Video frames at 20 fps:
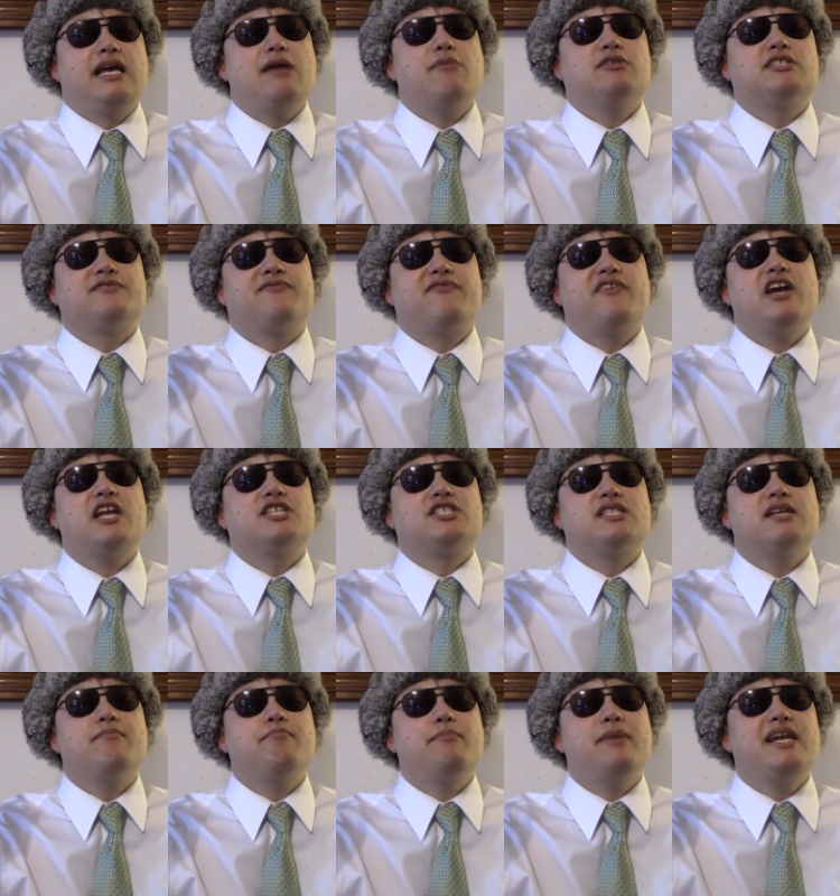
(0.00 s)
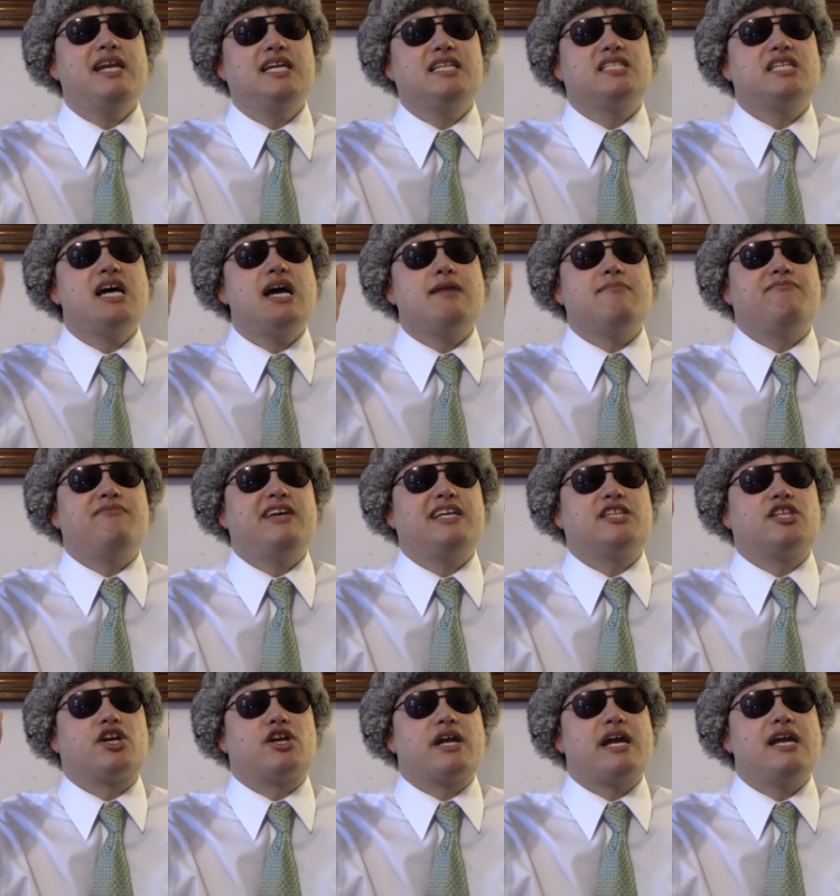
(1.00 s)
He was first the many time
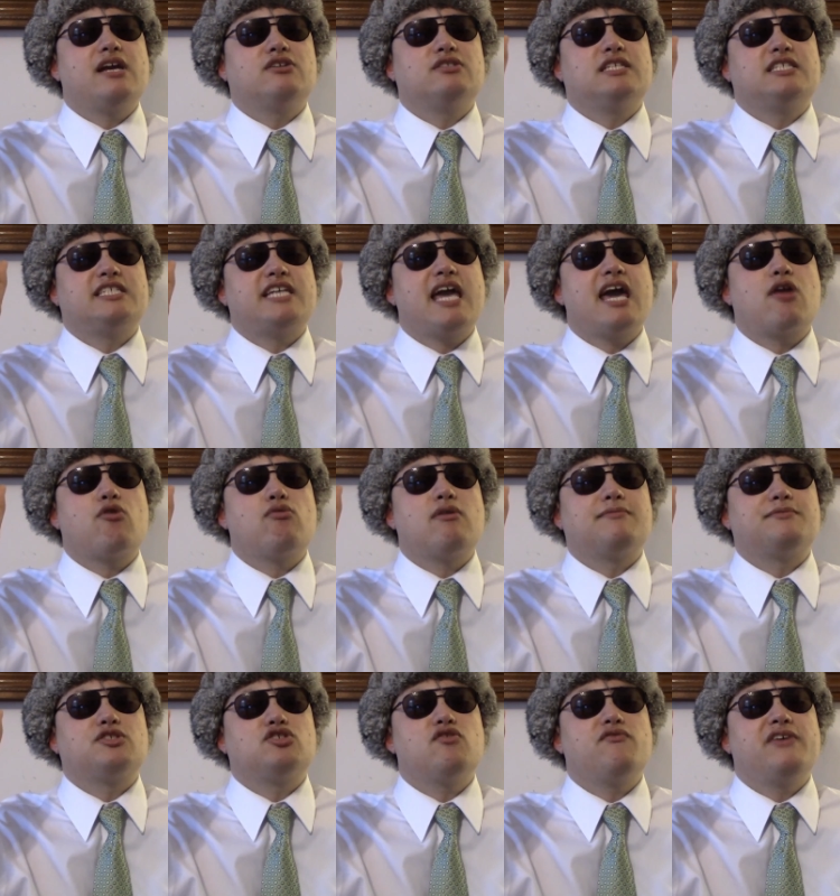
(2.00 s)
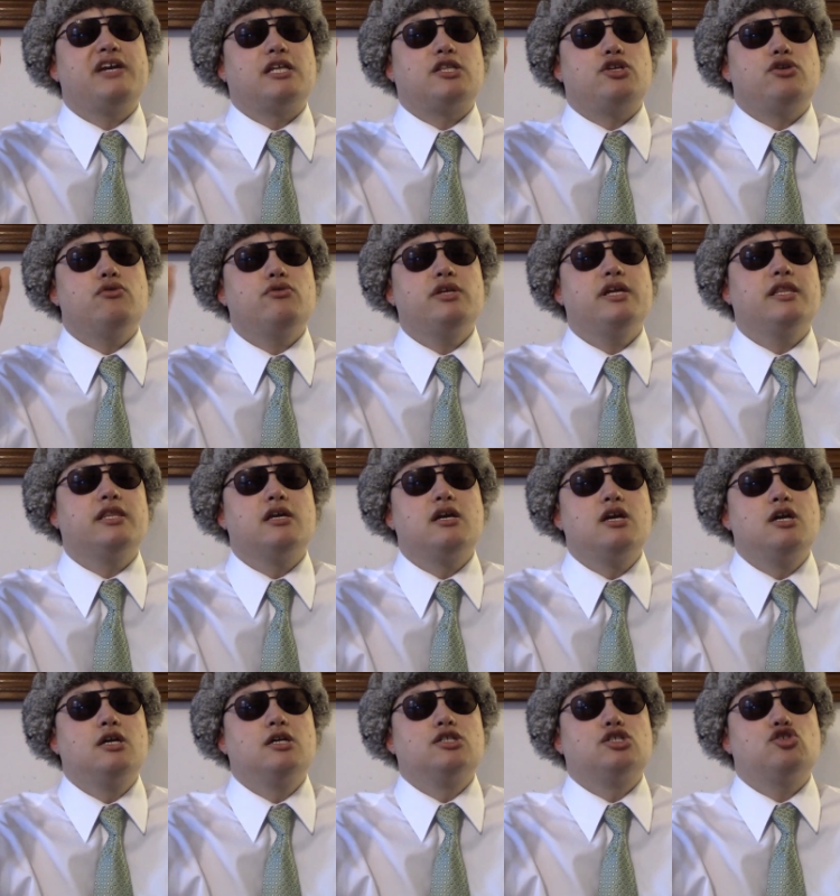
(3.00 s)
Victor hailed as hero of Soviet Union.
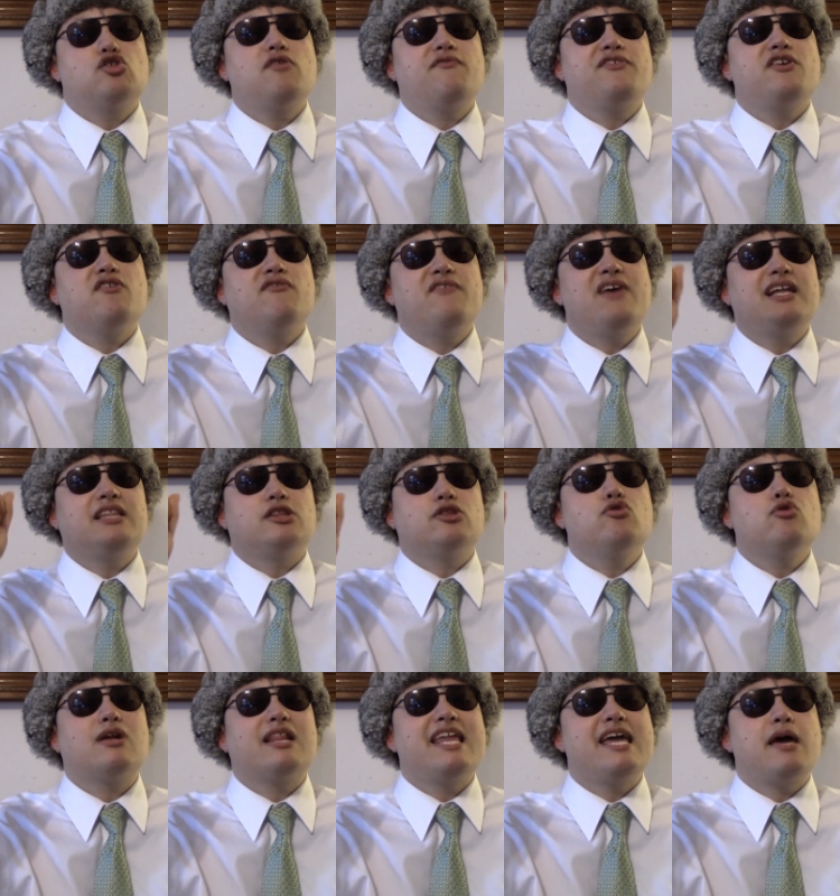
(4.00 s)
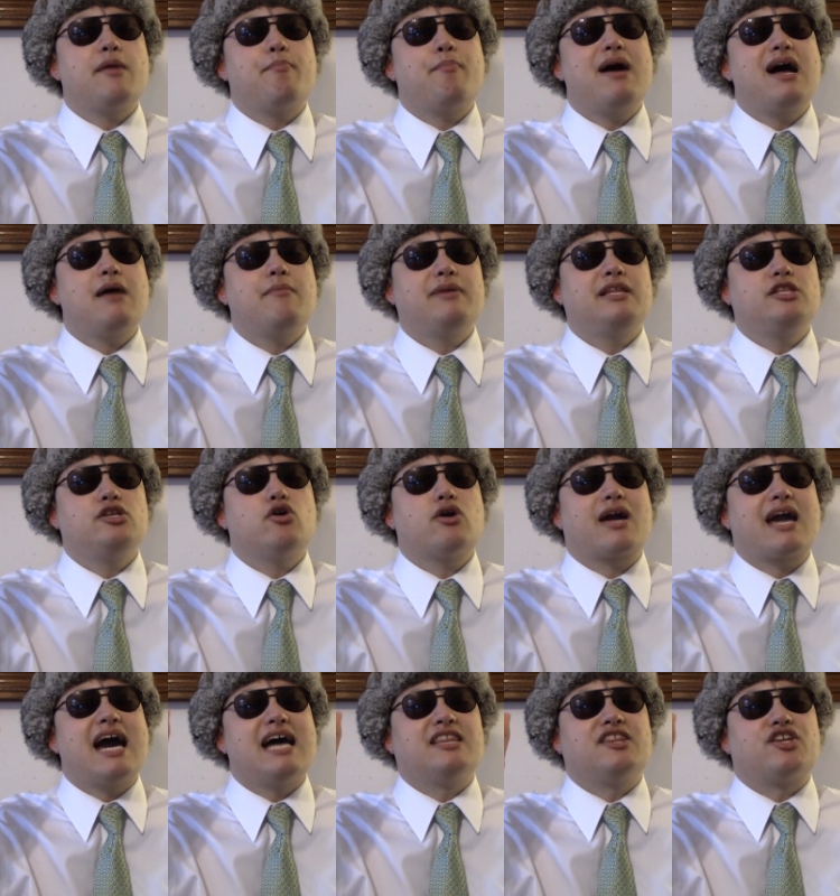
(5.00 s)
So if you want nuclear bomb in
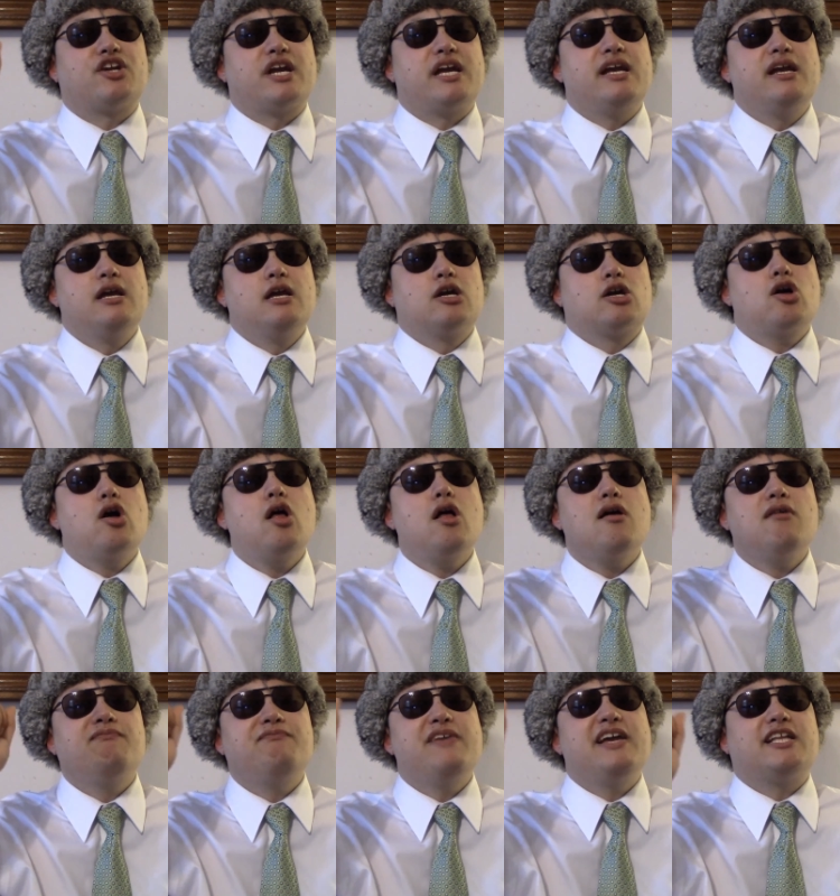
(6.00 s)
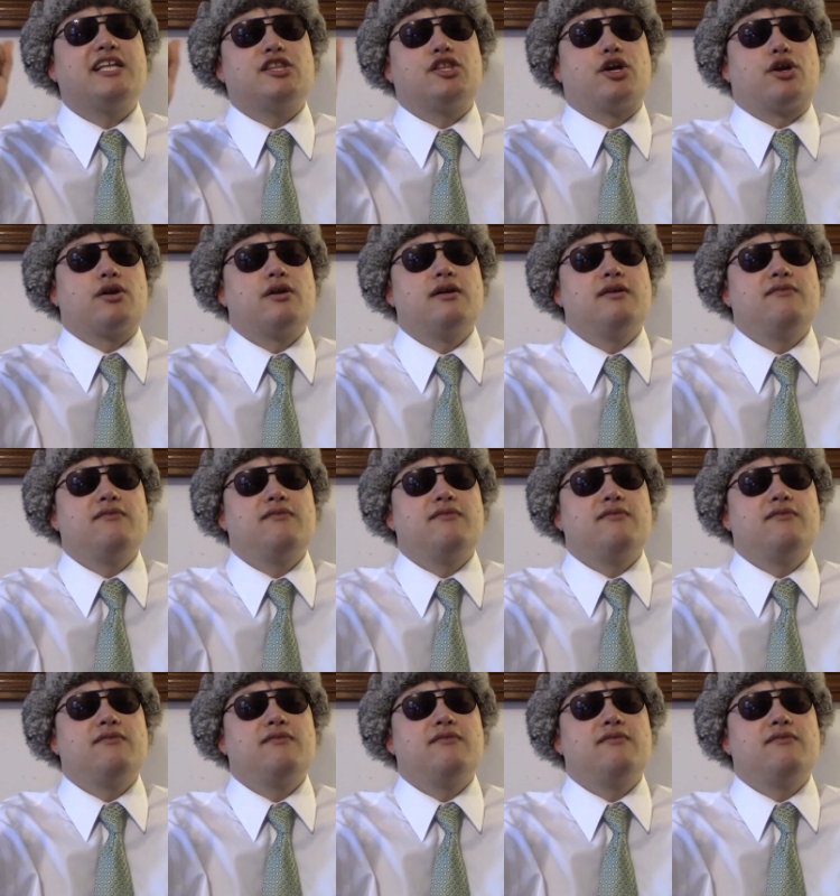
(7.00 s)
your country, call Victor.